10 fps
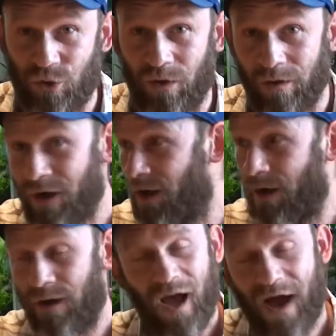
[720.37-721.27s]
or
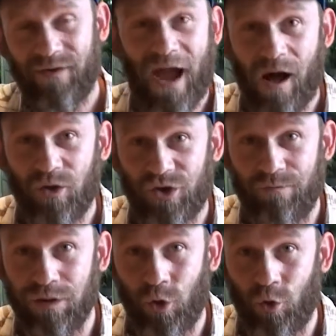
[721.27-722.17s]
have an
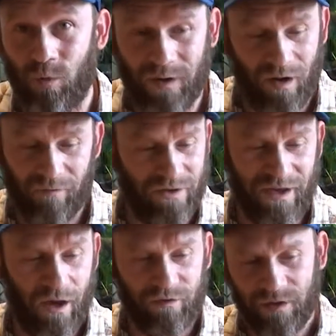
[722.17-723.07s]
algae bloom and
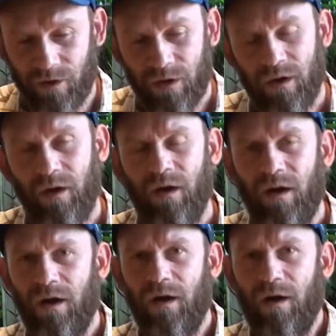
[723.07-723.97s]
everything else, you know.
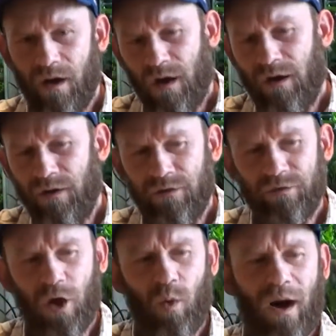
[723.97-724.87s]

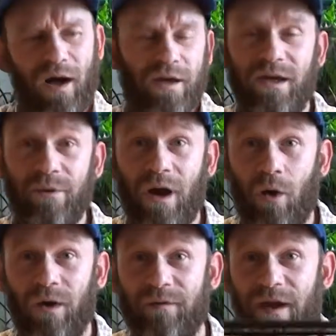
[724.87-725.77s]
So here we
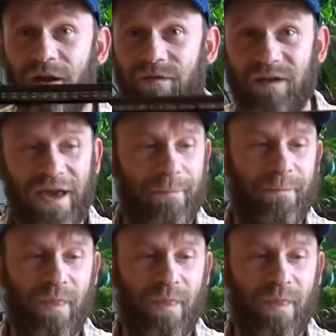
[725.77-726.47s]
go. There's the light.